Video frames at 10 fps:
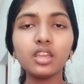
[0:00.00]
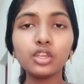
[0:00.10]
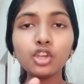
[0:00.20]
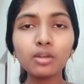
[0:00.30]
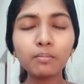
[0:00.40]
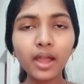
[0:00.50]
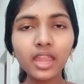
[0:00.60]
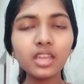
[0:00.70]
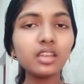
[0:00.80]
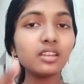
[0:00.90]
Your
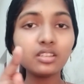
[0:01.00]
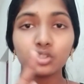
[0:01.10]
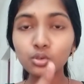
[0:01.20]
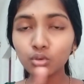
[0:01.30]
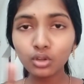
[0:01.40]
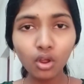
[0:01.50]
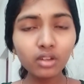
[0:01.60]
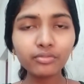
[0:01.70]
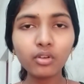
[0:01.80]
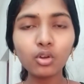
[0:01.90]
mind should
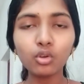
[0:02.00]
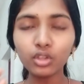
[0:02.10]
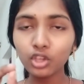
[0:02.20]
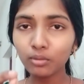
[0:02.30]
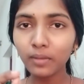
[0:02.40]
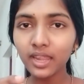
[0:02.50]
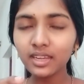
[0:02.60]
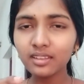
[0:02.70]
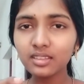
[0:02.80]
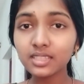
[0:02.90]
not follow your mind
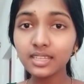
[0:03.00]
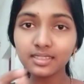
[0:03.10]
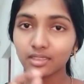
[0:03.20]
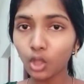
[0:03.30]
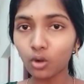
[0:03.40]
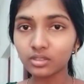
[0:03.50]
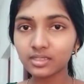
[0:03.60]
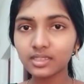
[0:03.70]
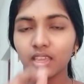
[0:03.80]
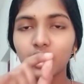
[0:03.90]
in the sense thoughts.